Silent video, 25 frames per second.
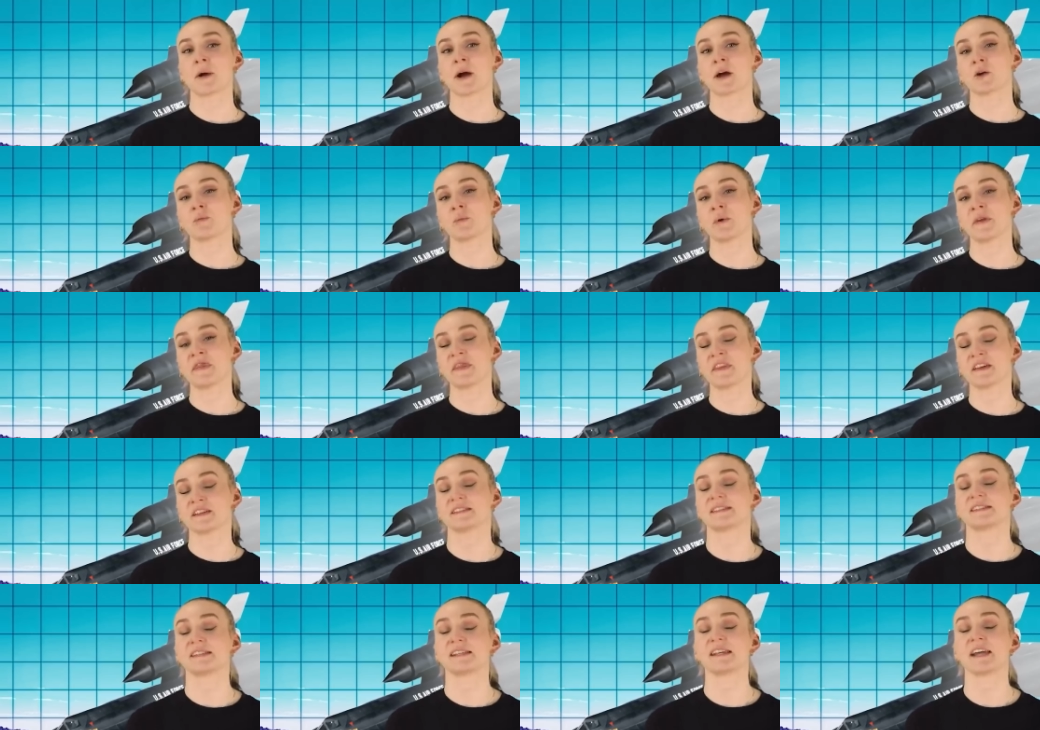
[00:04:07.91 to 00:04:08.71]
mark with
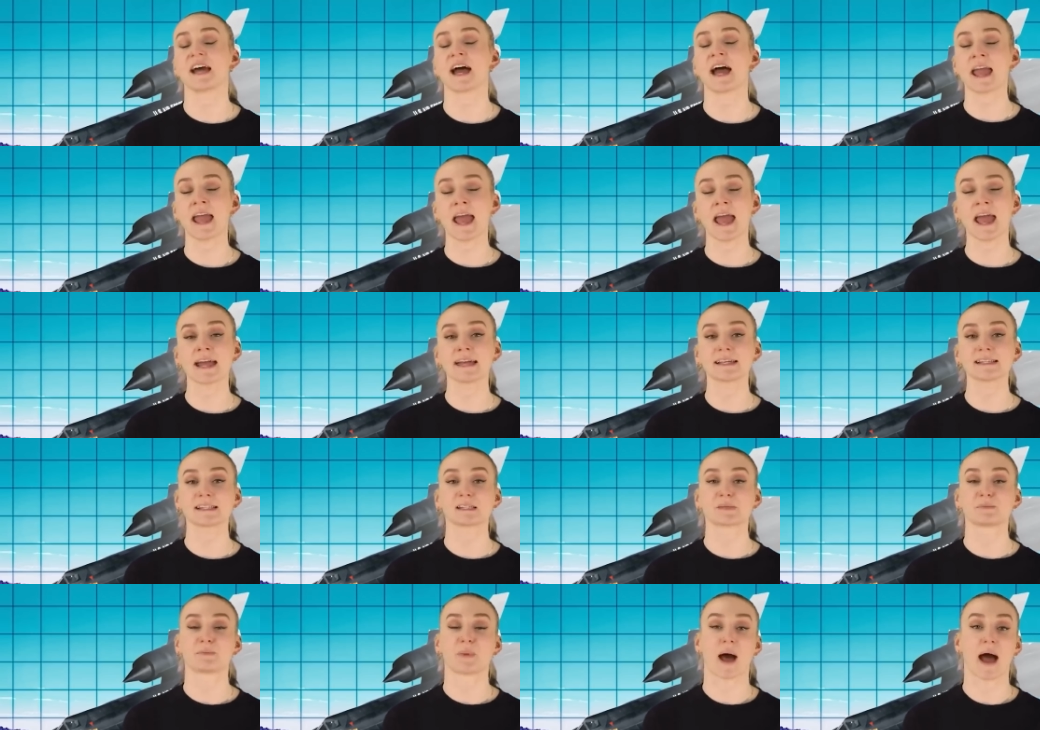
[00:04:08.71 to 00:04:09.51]
the CIA
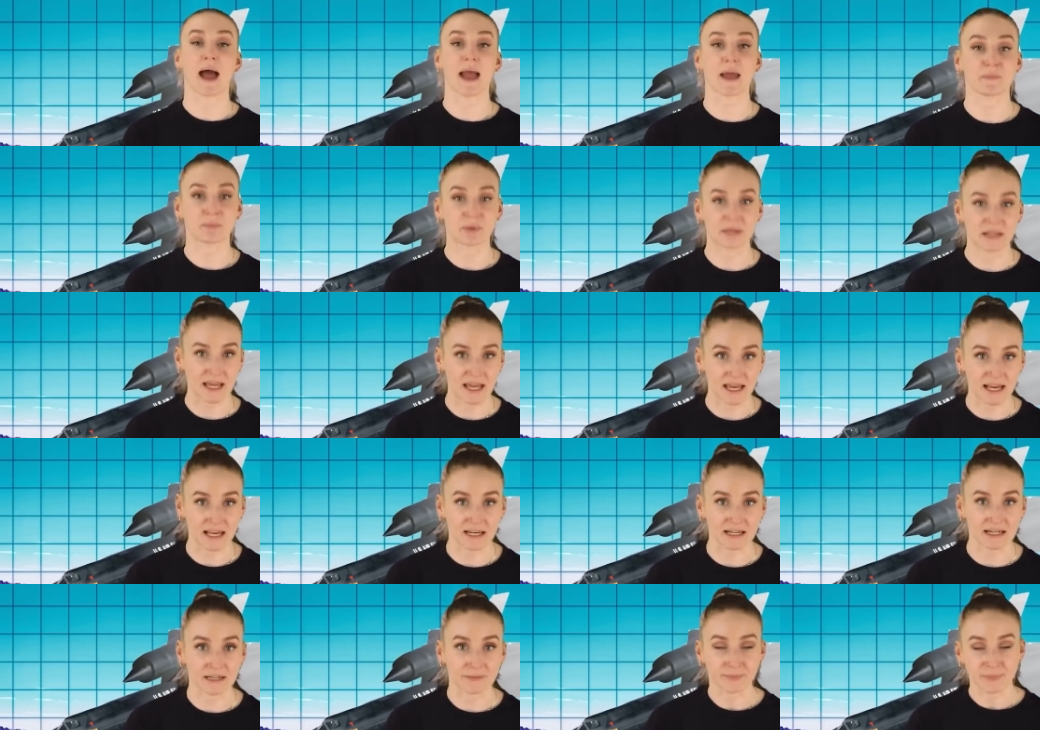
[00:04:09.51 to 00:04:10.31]
spy
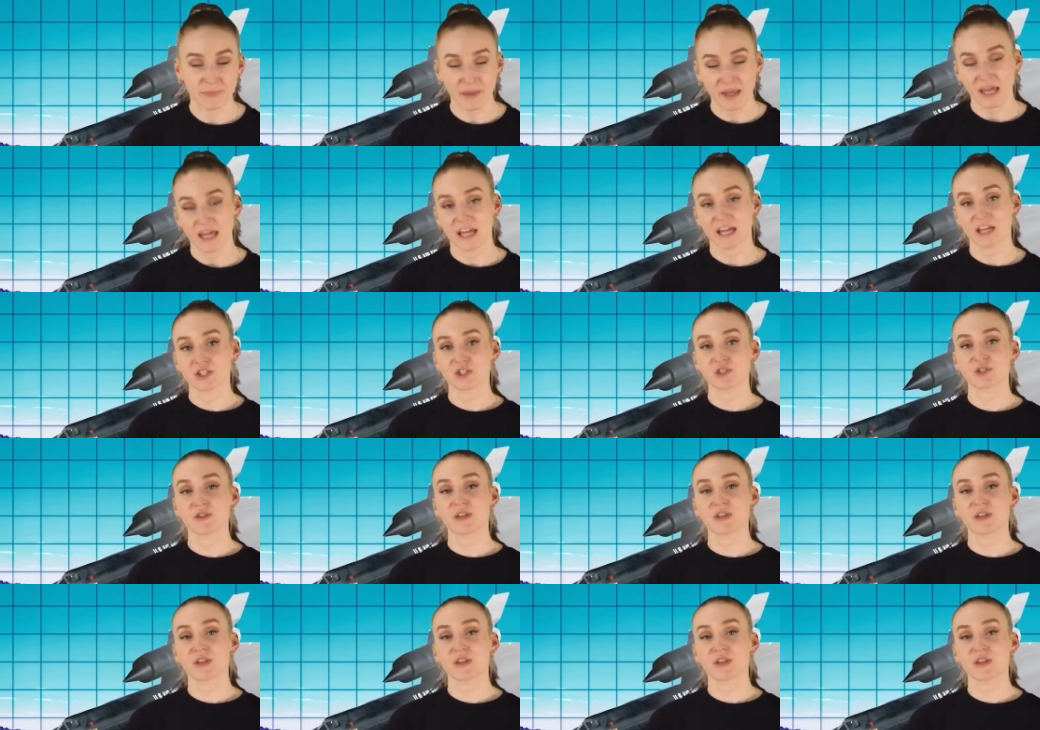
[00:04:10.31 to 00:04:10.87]
plane. In